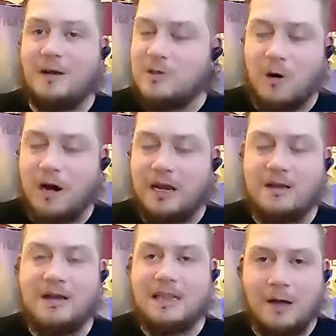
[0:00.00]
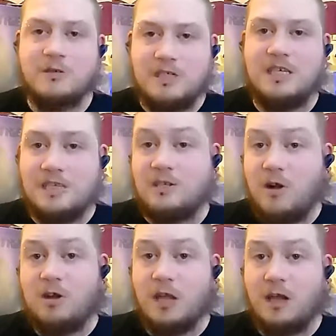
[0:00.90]
and I was crying, that was Jesus
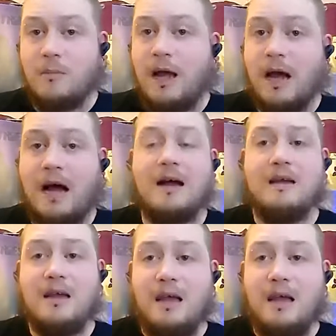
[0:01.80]
knocking at my heart.